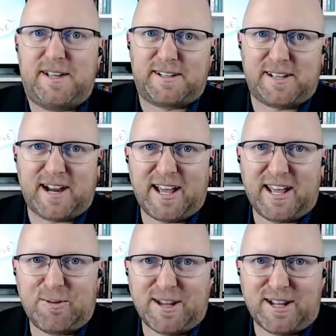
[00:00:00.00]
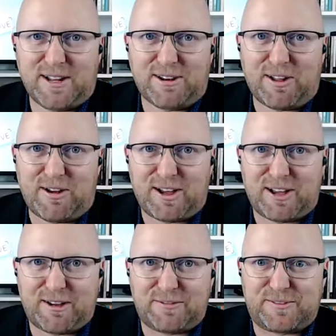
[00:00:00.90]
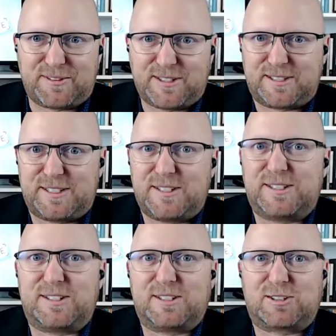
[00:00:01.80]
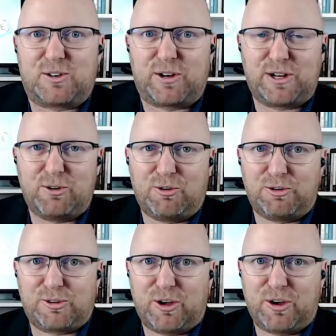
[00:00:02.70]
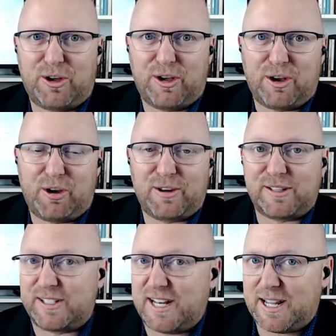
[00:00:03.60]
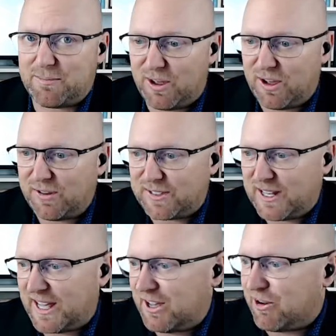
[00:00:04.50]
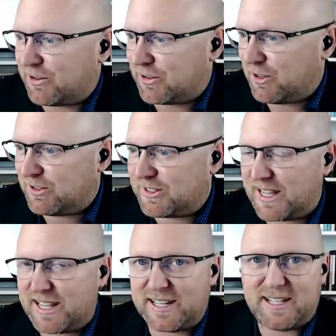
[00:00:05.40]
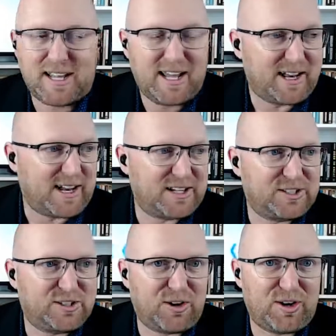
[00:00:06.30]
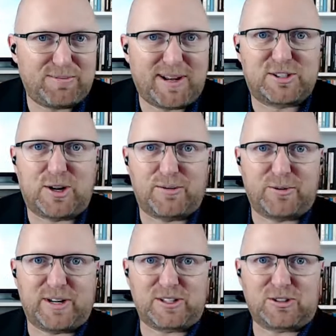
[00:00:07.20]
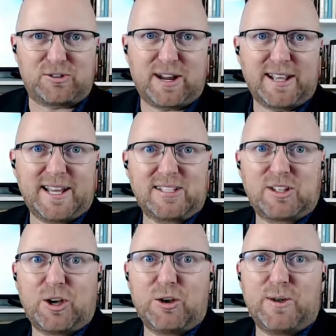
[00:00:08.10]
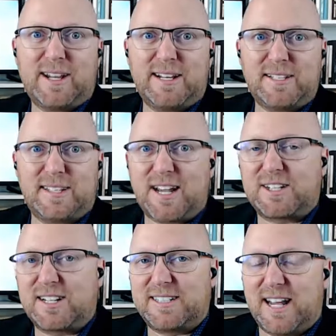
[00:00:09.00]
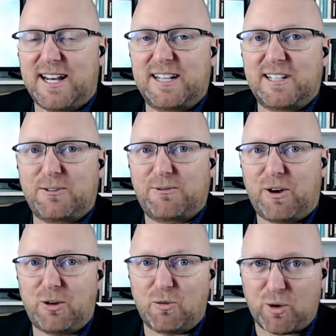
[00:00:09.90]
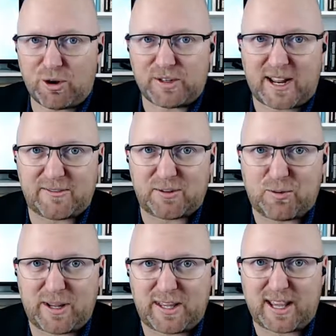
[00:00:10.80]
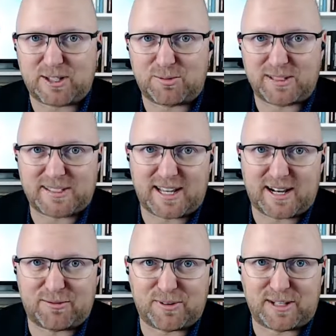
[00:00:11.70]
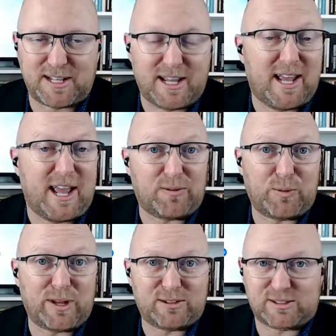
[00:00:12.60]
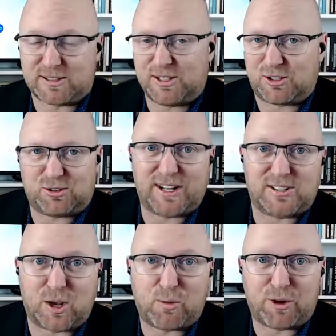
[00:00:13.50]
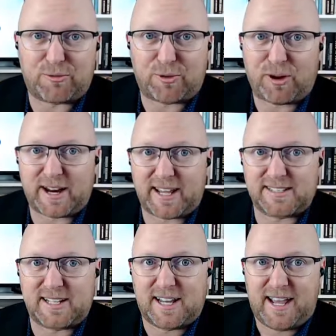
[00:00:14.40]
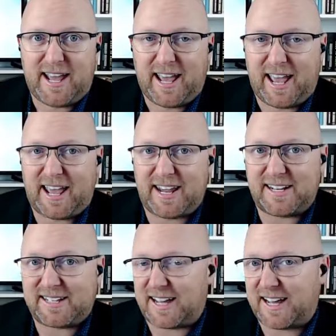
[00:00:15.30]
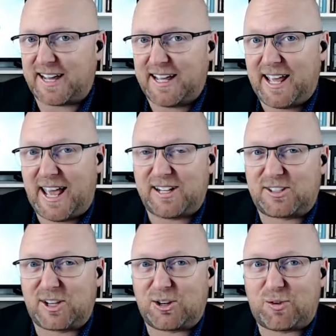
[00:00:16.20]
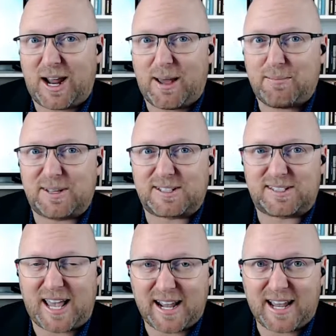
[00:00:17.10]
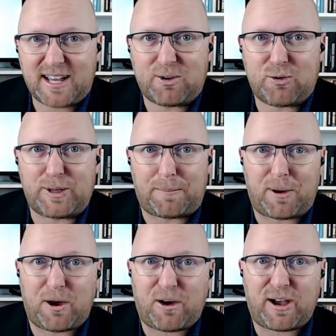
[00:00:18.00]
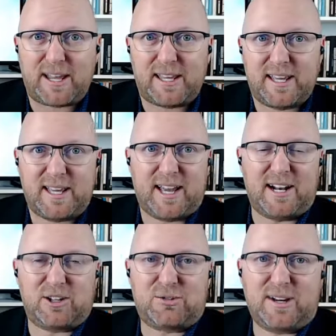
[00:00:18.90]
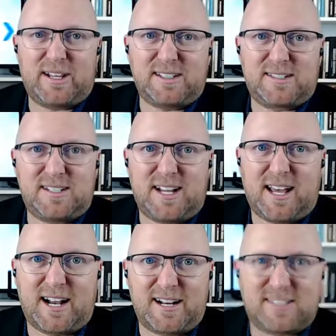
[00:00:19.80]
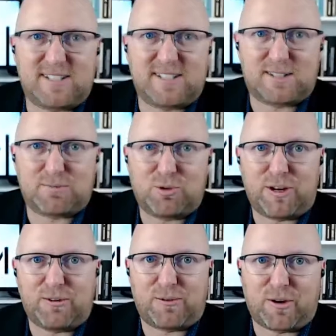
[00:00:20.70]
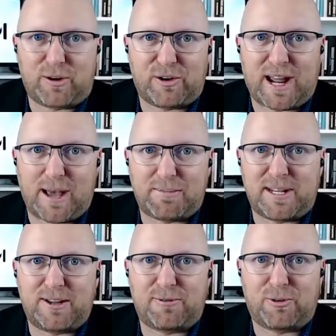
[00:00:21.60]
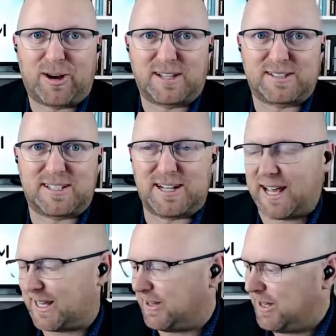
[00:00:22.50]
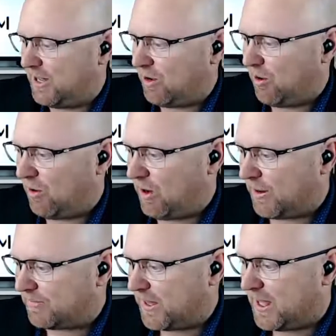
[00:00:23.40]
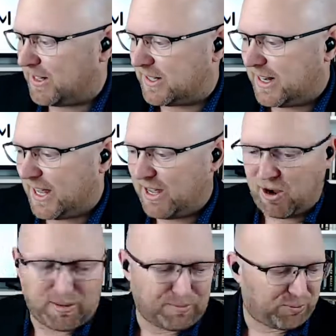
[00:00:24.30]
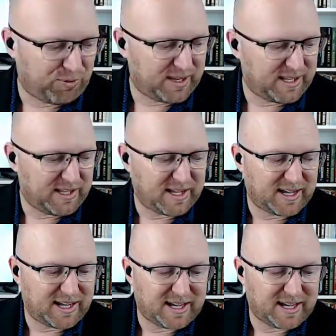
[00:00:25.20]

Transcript: G'day, we're live. This is Scotty North on Zenium Live today on Thursday lunchtime throughout Australia. So it is actually technically the final work day of the week, as we say it every week, because Australians don't work Fridays. And so grab your sanger or your pie and a drink and sit down and listen to some good info I got happening for us today. All right, today I'm pretty